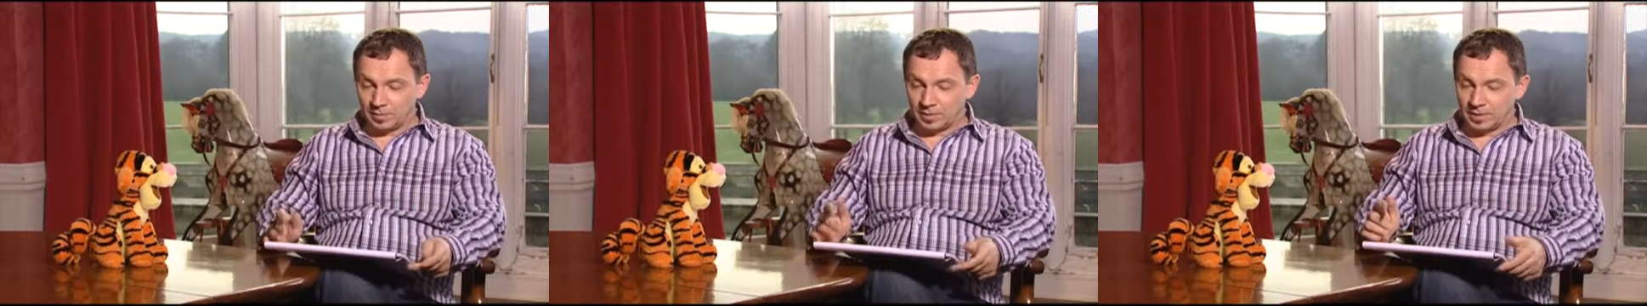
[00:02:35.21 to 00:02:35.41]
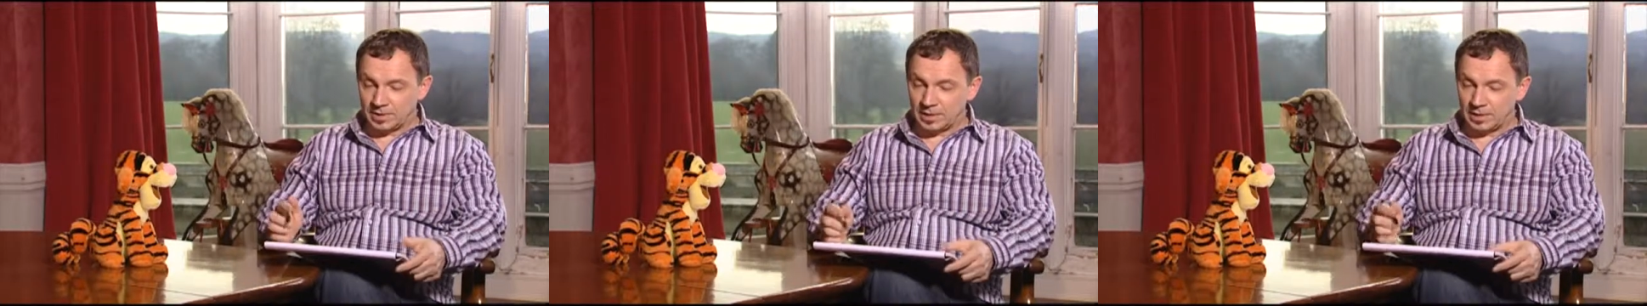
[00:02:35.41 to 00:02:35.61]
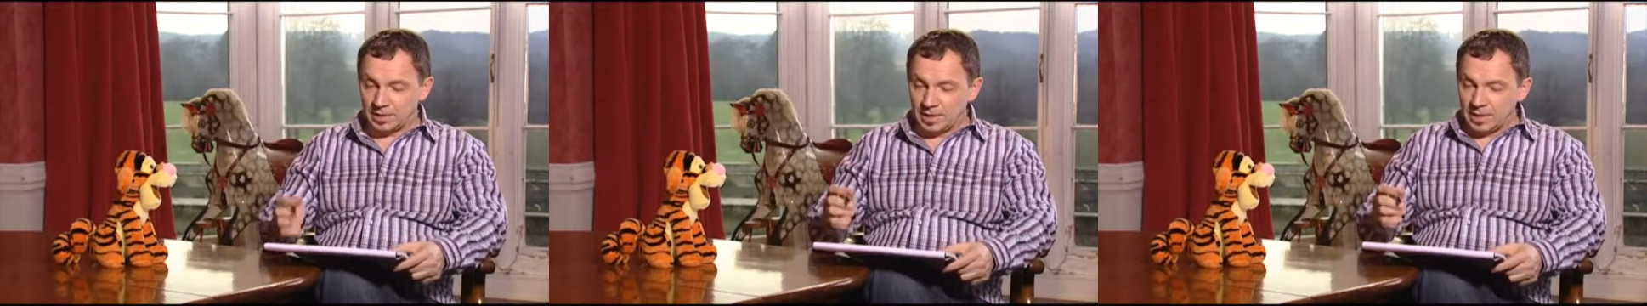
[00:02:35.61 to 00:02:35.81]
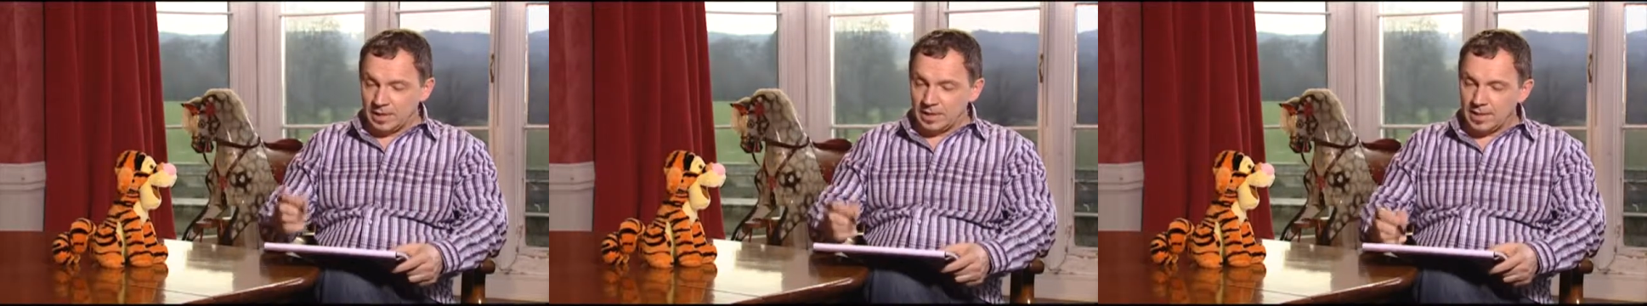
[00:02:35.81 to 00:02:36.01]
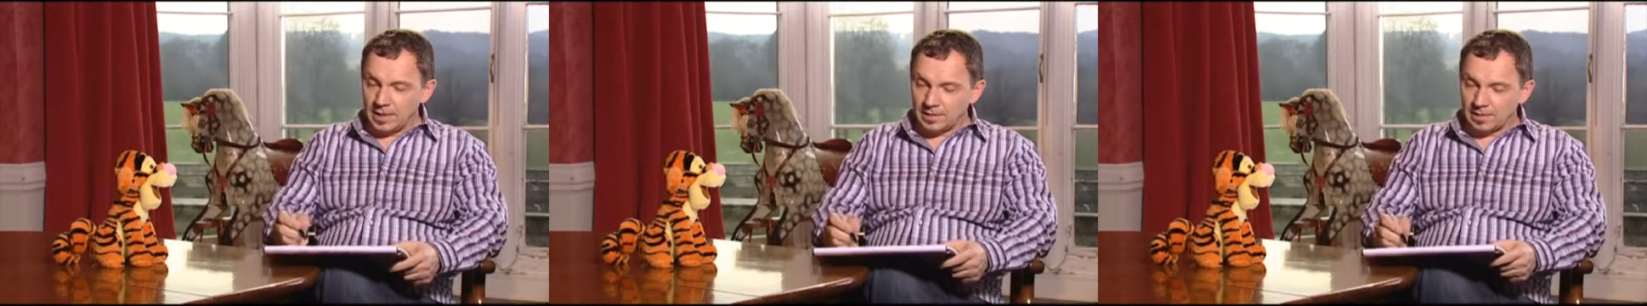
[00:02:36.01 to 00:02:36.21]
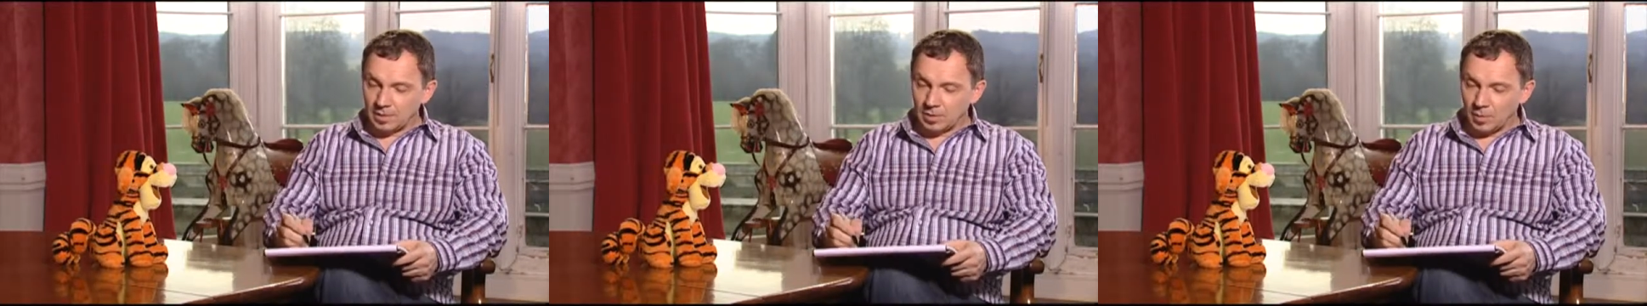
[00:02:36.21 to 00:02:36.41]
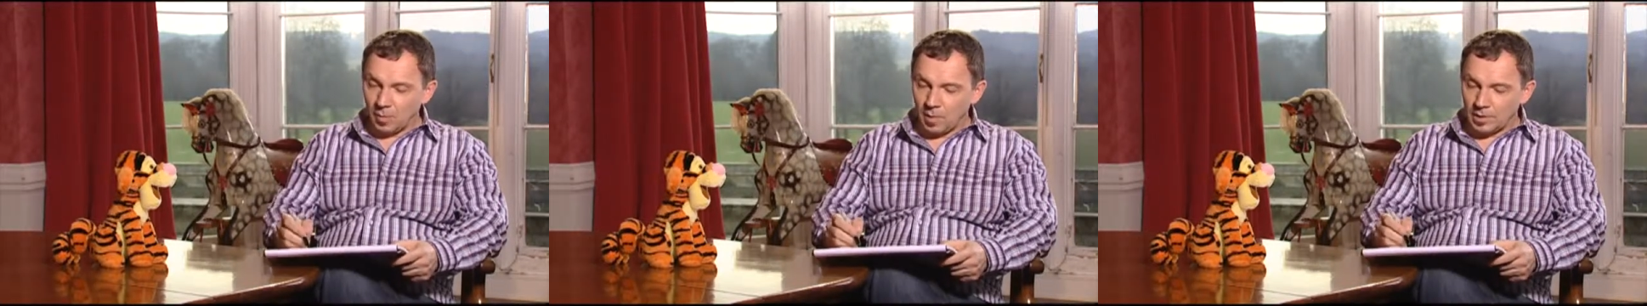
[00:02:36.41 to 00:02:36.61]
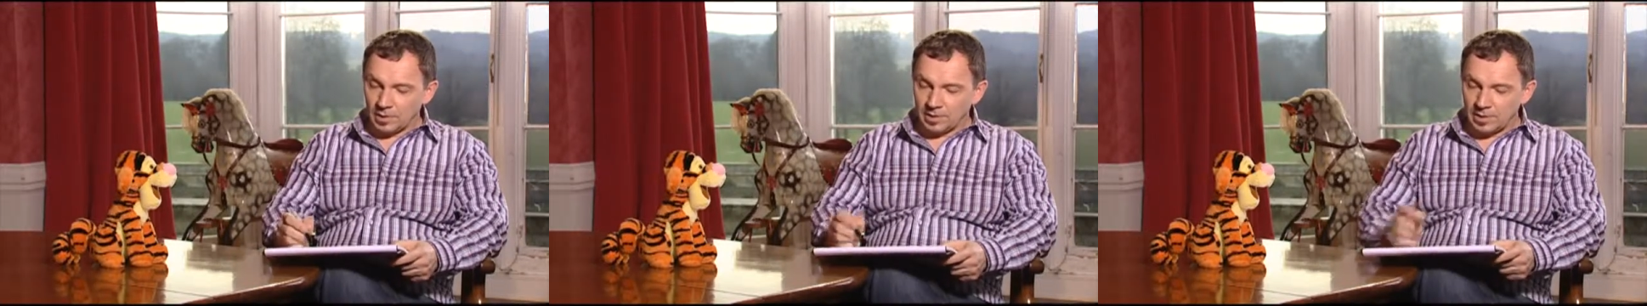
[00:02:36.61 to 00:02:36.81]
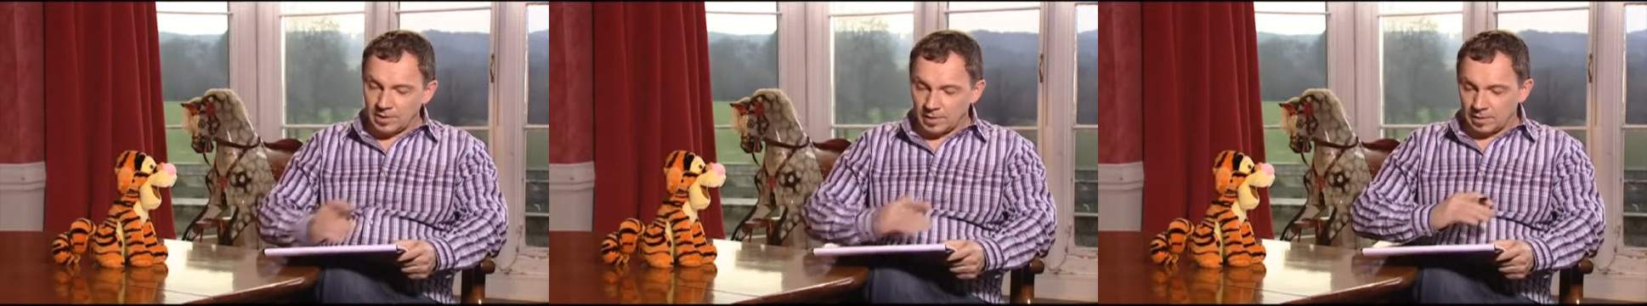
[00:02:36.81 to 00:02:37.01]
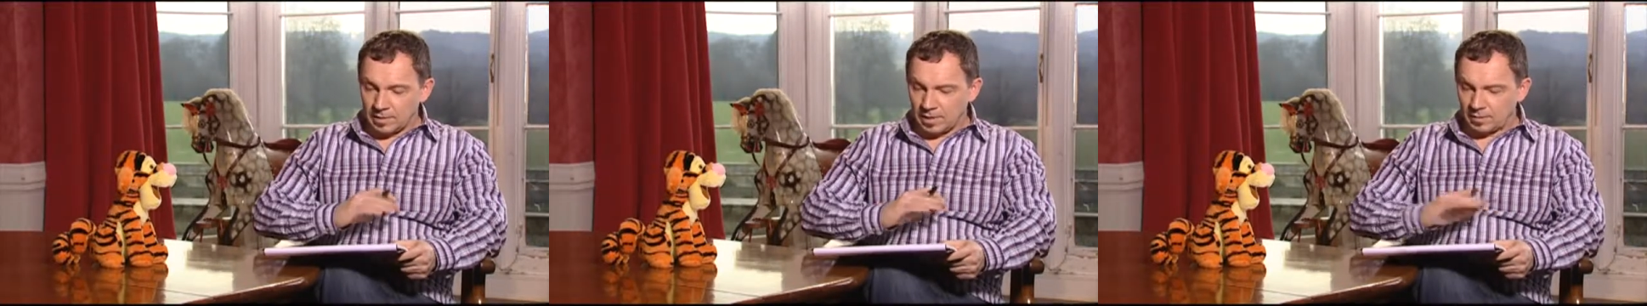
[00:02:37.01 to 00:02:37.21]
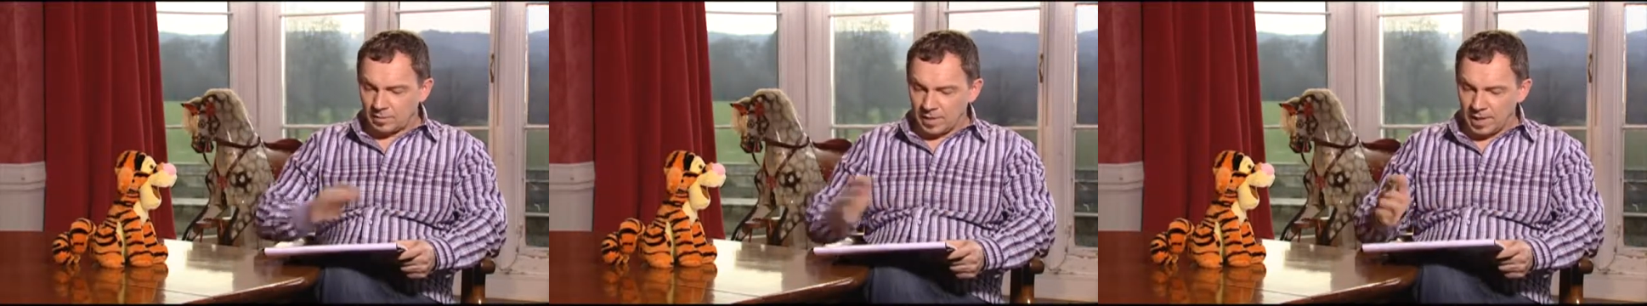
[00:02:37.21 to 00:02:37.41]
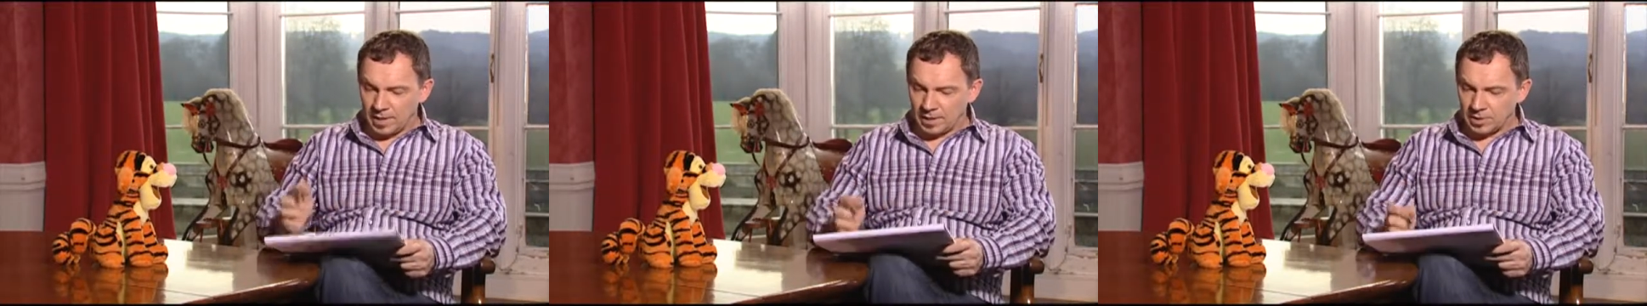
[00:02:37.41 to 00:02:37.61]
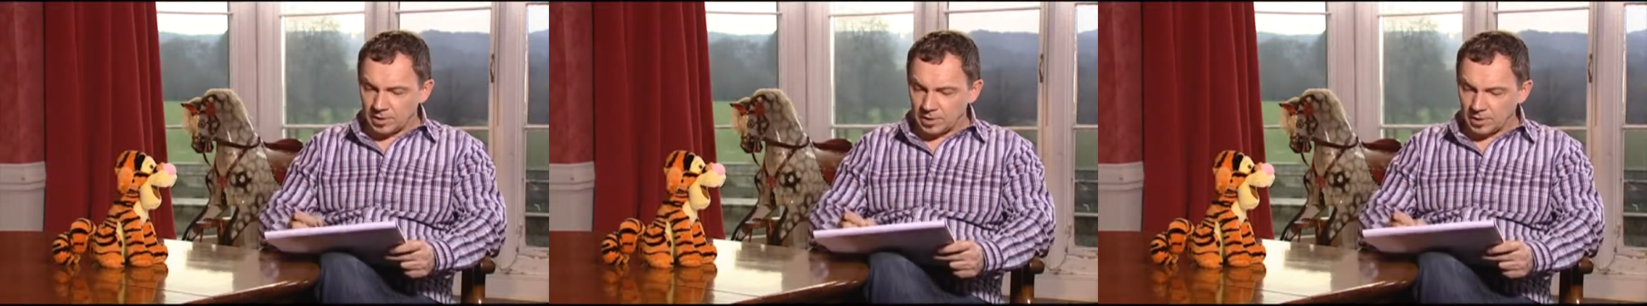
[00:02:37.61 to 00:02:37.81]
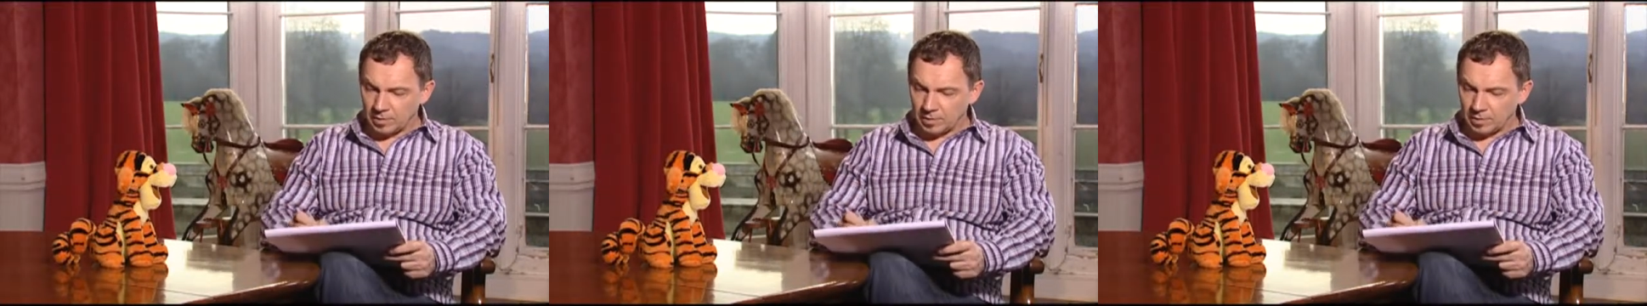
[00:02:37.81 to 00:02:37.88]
But he, he has that quality, that, that range,